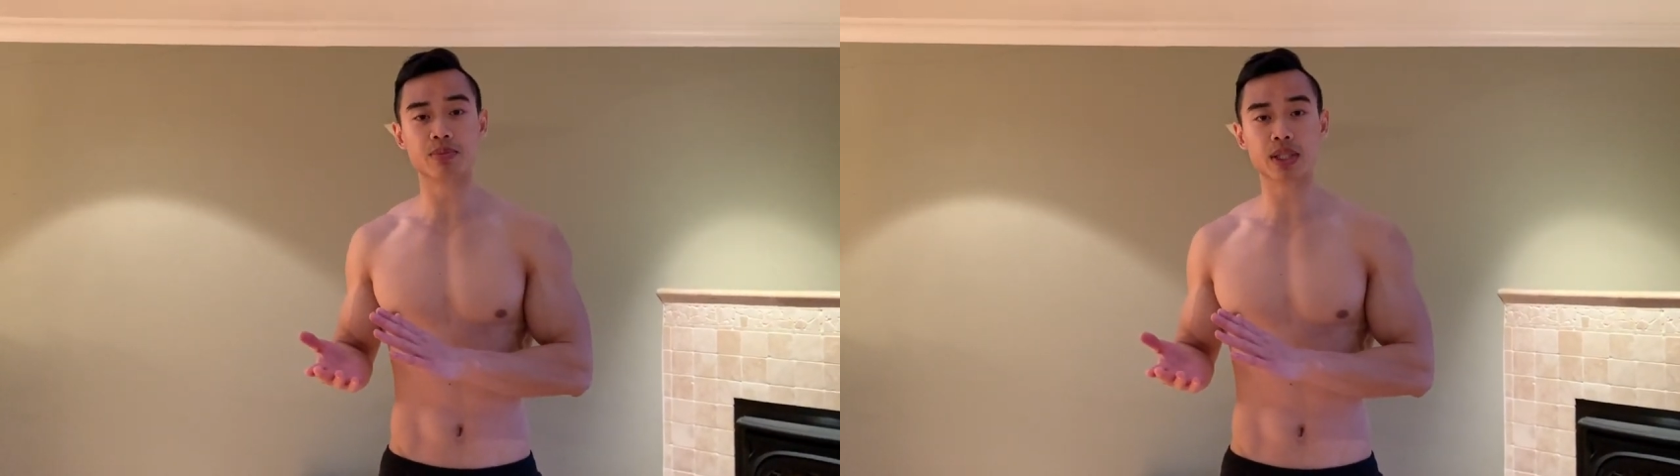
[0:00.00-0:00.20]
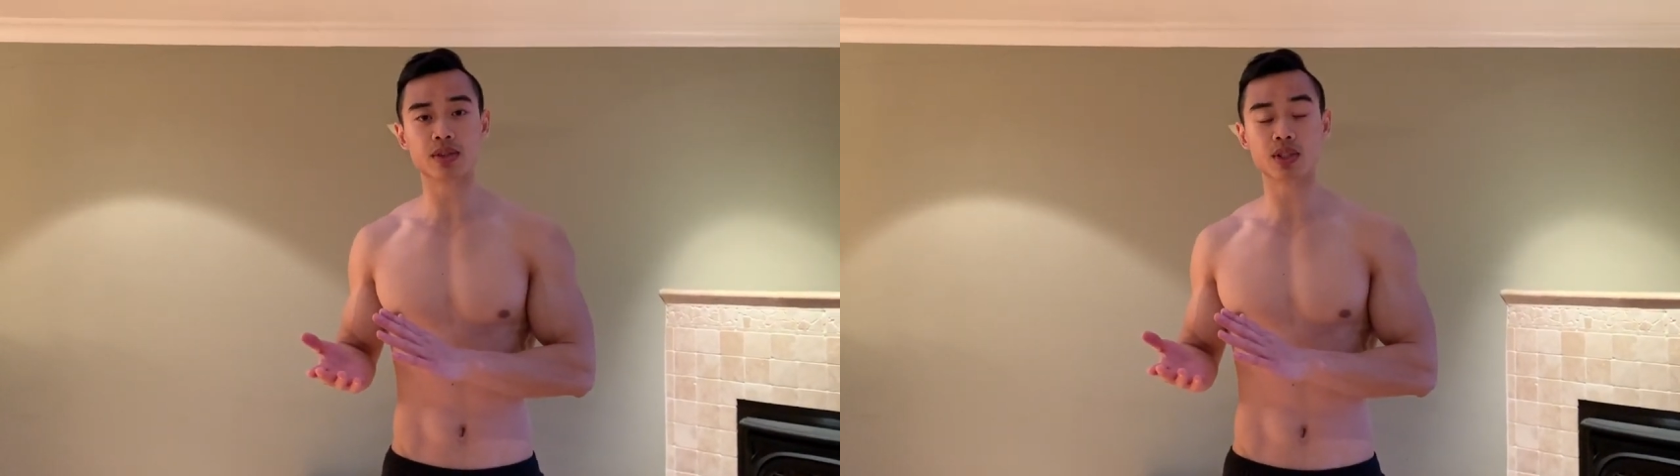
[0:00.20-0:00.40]

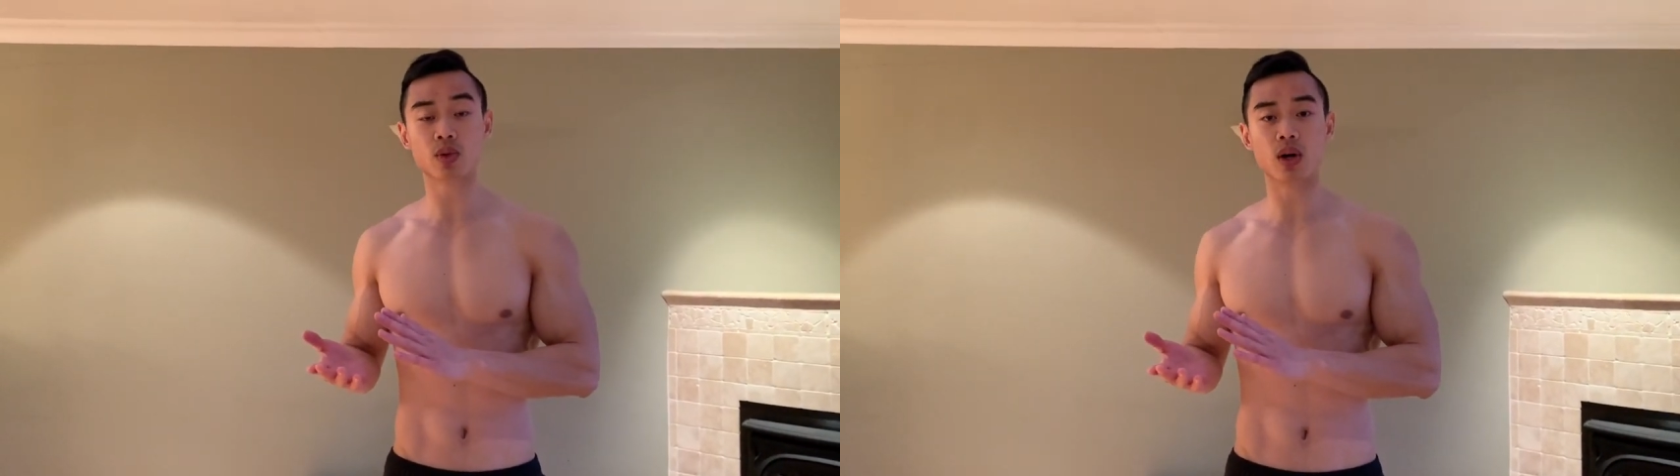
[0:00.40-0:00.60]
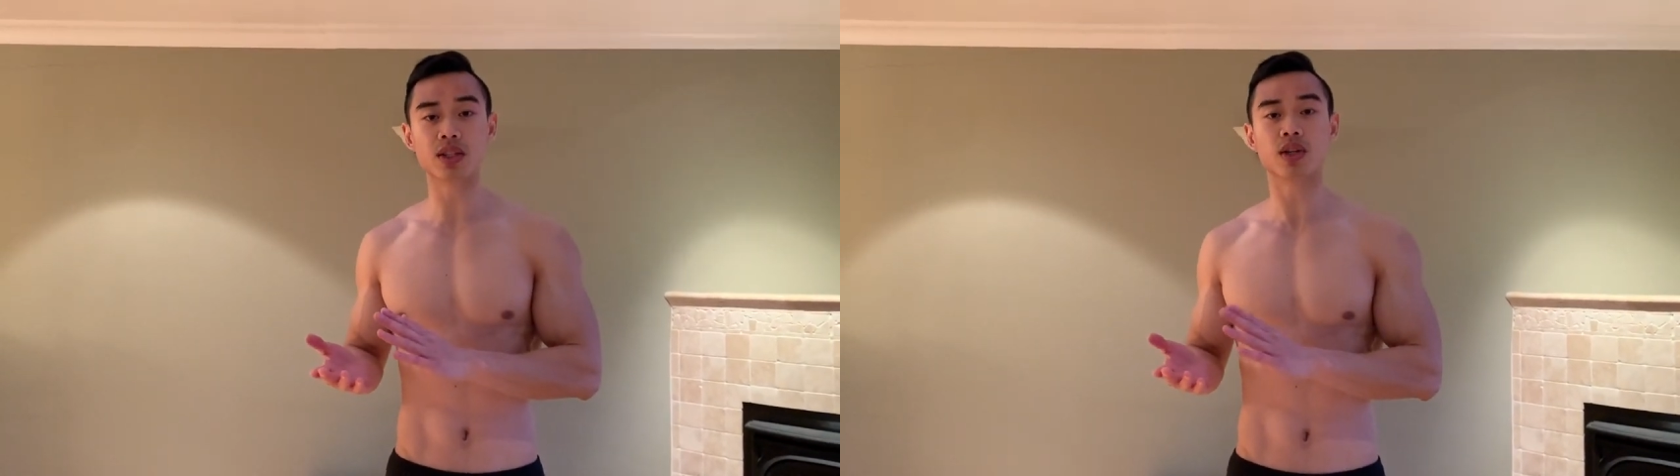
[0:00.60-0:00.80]
pistol
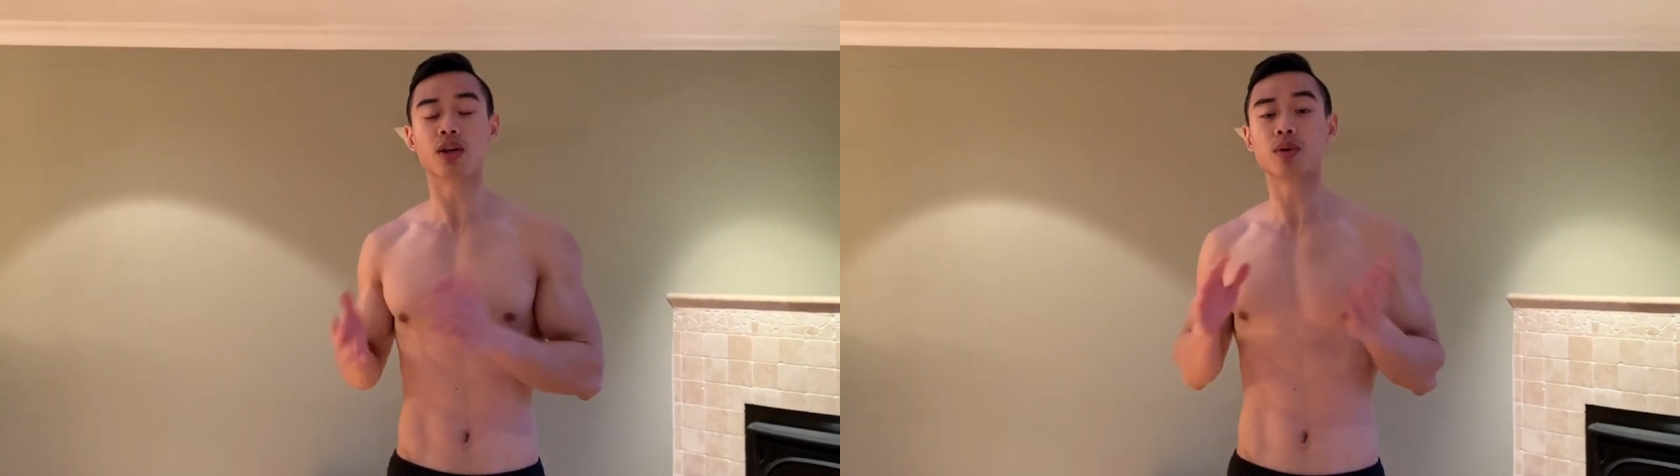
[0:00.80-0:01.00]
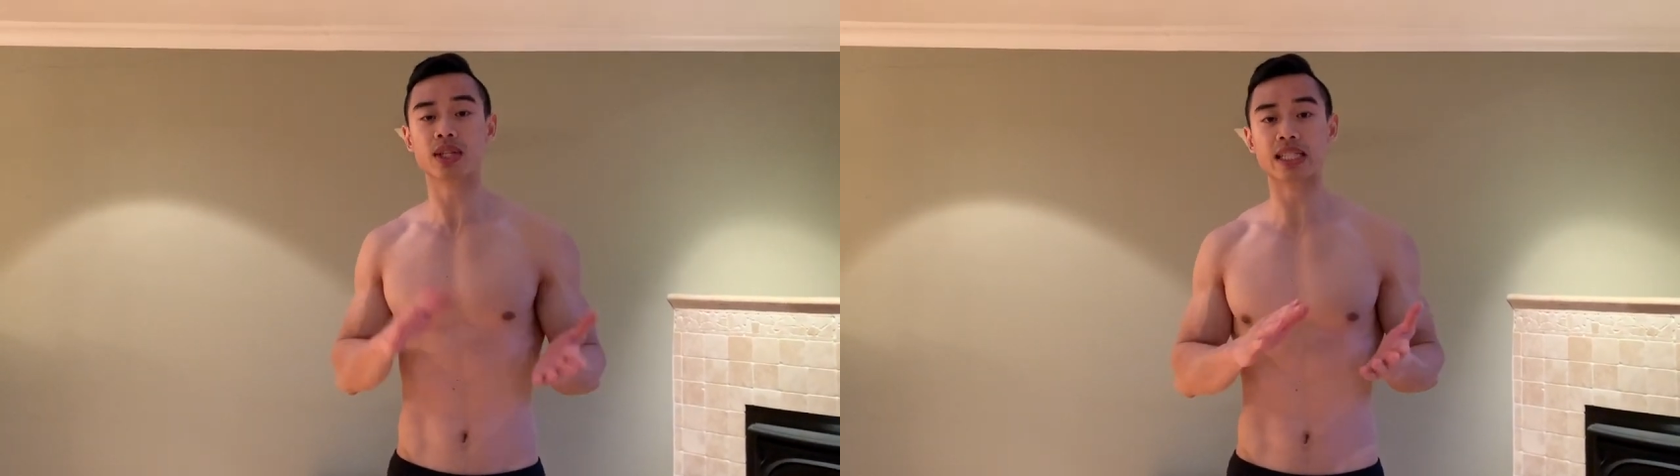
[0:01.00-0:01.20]
squats all
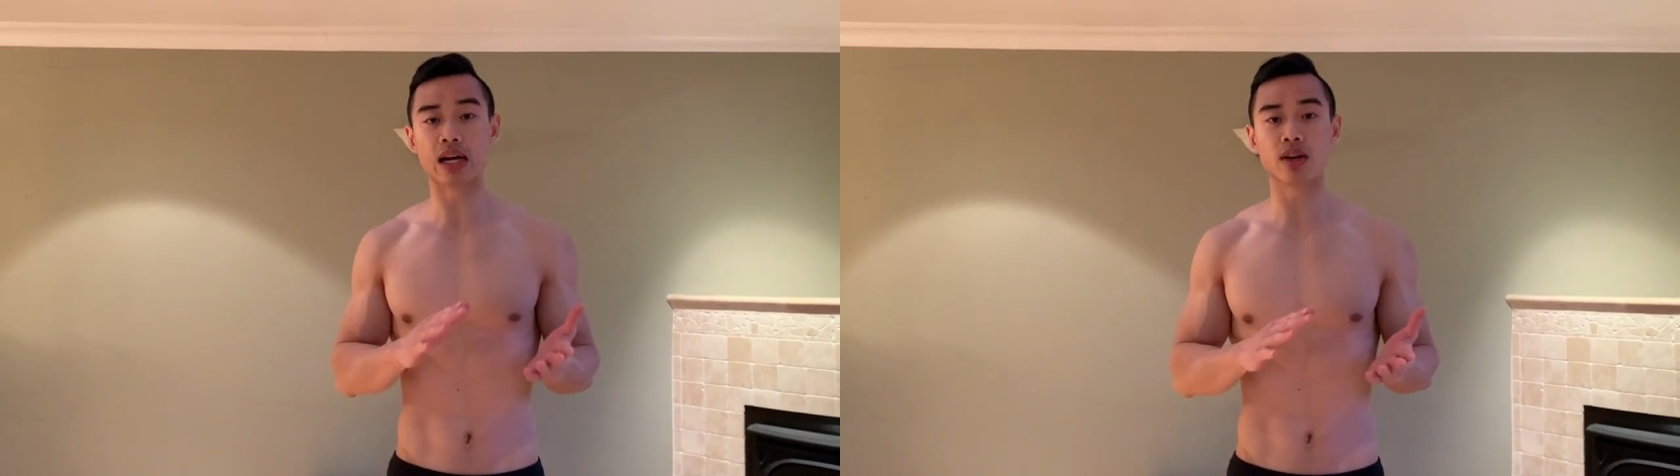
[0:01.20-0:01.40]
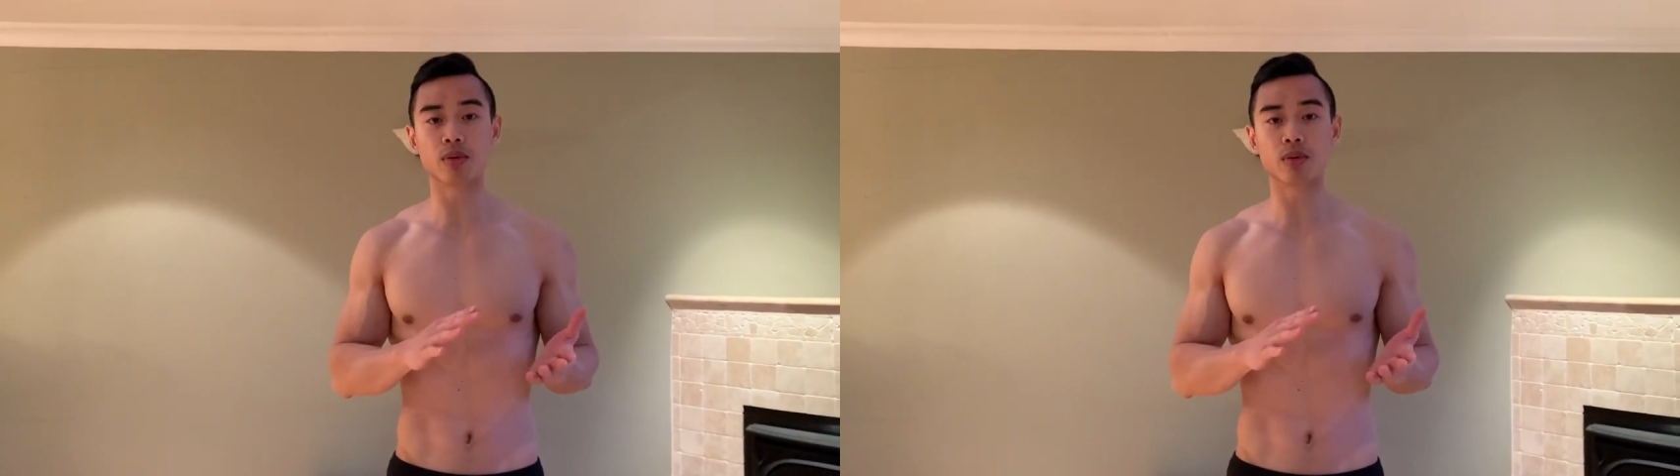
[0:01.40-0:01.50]
the way down are